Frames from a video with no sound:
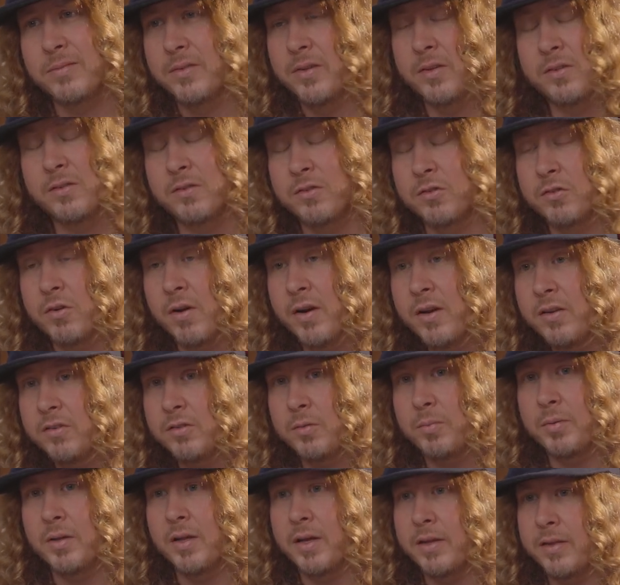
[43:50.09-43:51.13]
this is
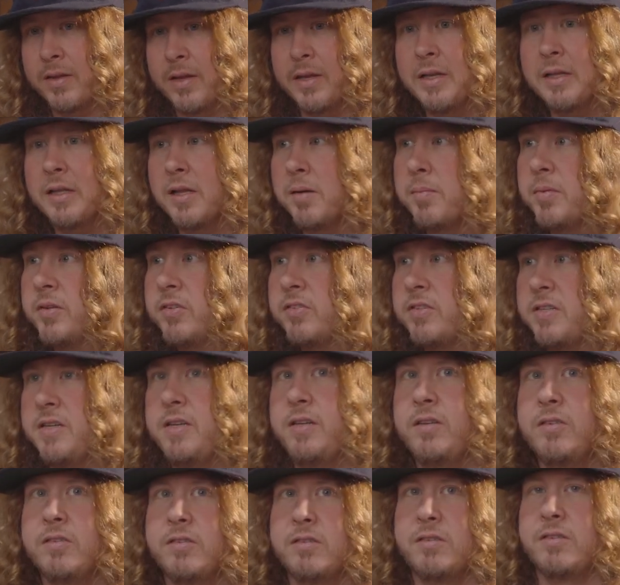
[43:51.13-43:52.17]
crazy, but like then
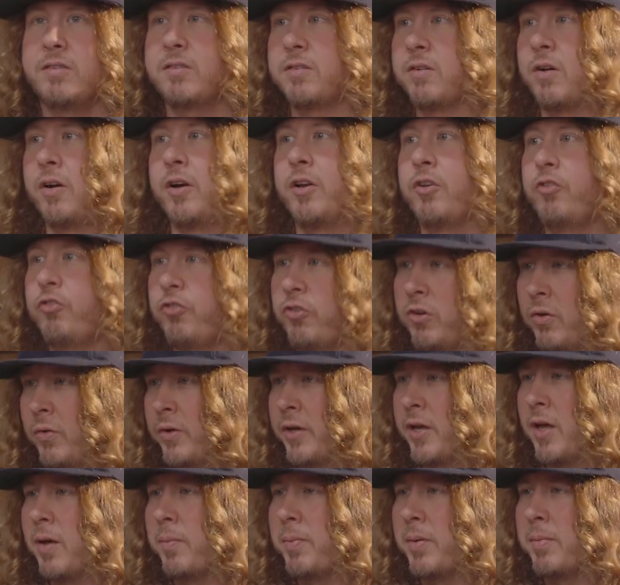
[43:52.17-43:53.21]
limousines started
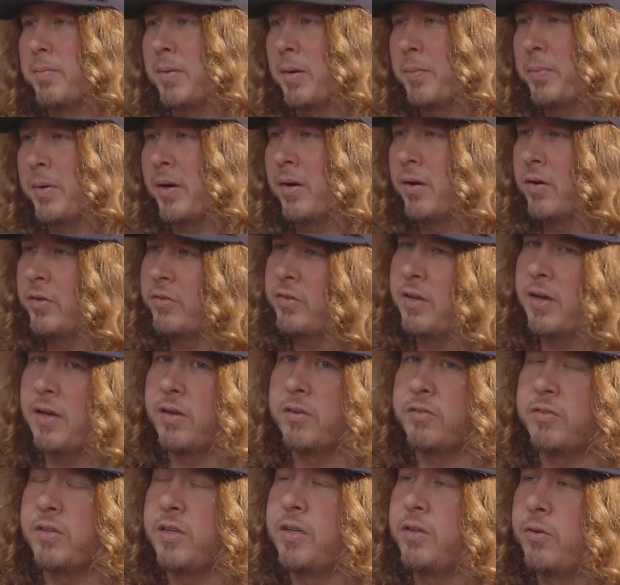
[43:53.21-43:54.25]
showing up at my parents'
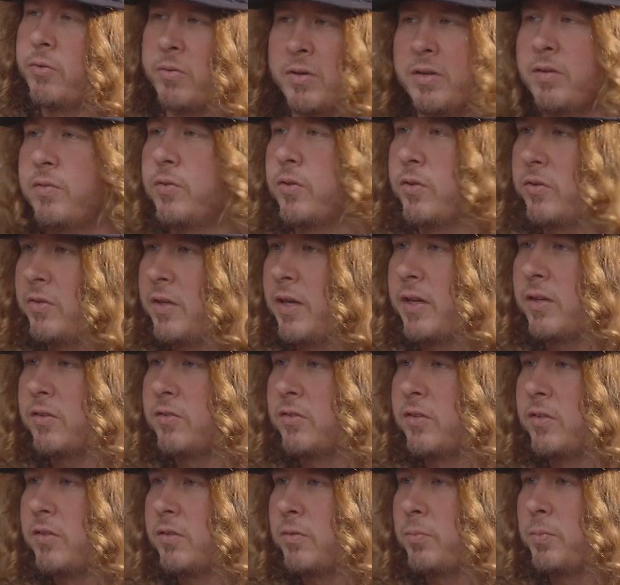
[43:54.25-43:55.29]
house in Greenville,
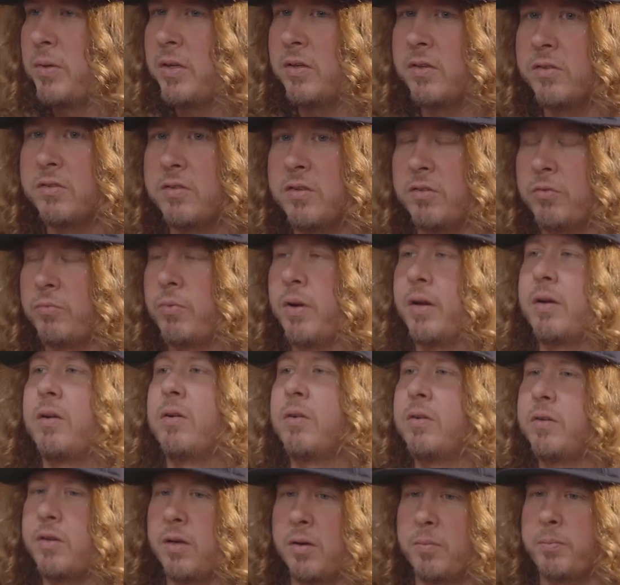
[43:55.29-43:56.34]
Texas, because these
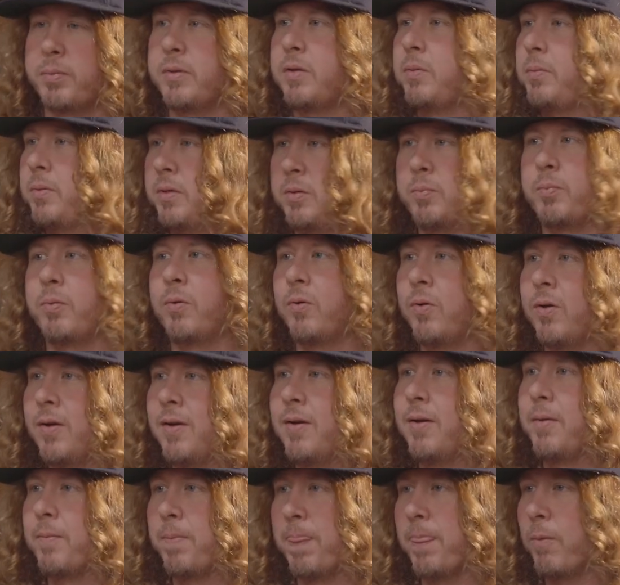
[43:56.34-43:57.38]
record company people
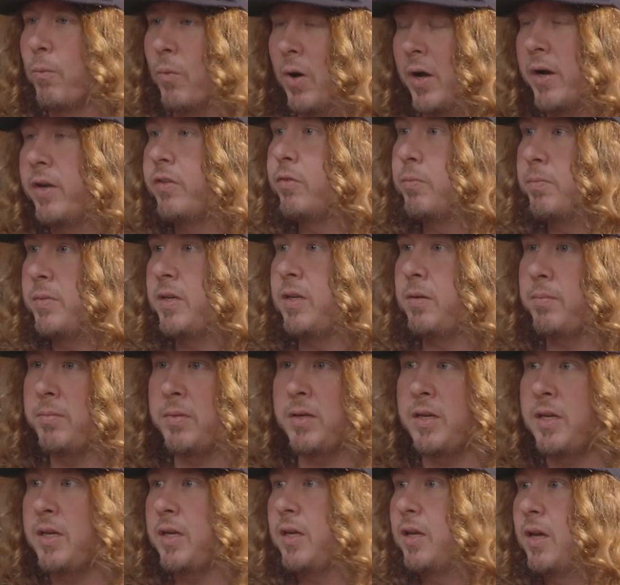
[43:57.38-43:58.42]
wanted to meet me.